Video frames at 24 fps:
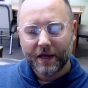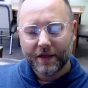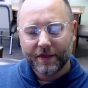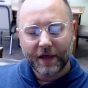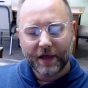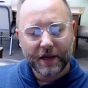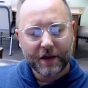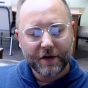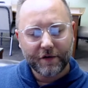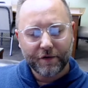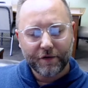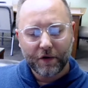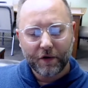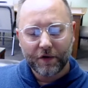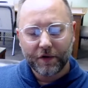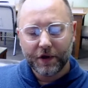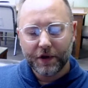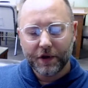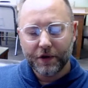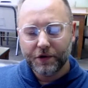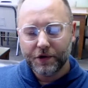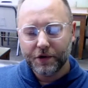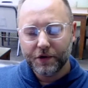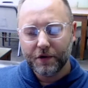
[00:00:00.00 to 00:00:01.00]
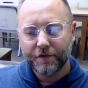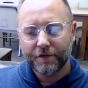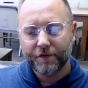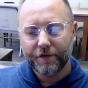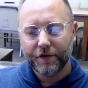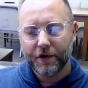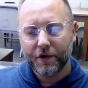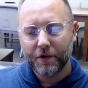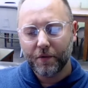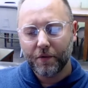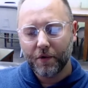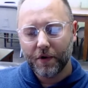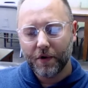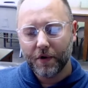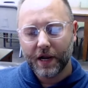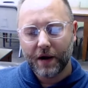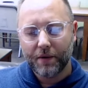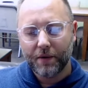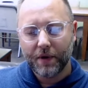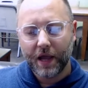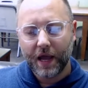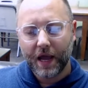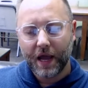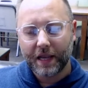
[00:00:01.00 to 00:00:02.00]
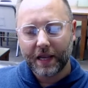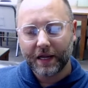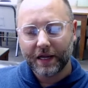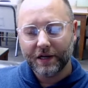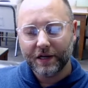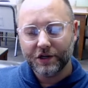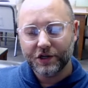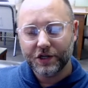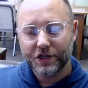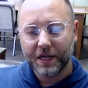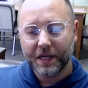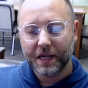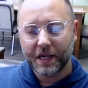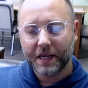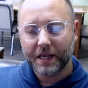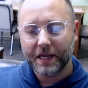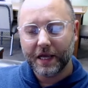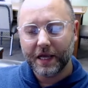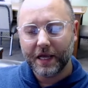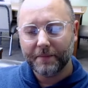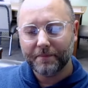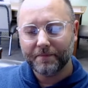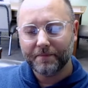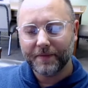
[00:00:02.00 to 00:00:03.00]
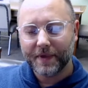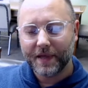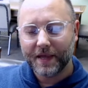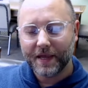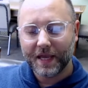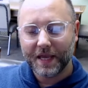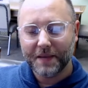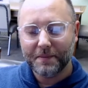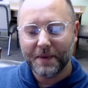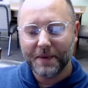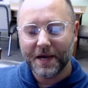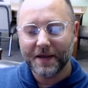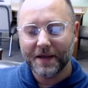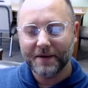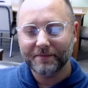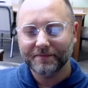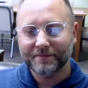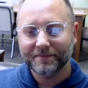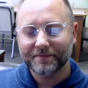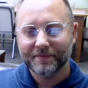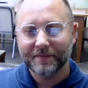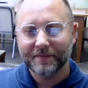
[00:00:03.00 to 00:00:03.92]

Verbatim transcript: Thank you for all that you do and for your word. Now we ask in Jesus' name. Amen.